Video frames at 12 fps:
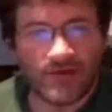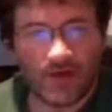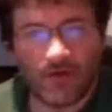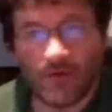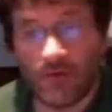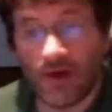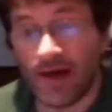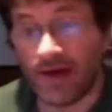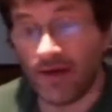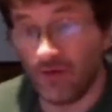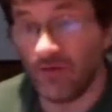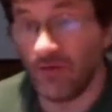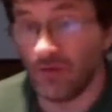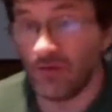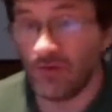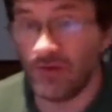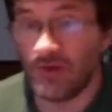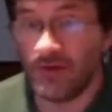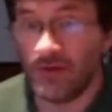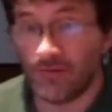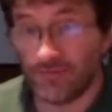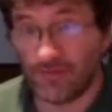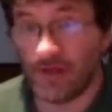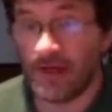So I Googled the
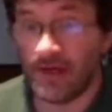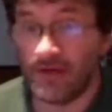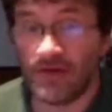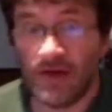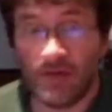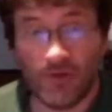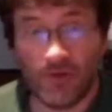phrase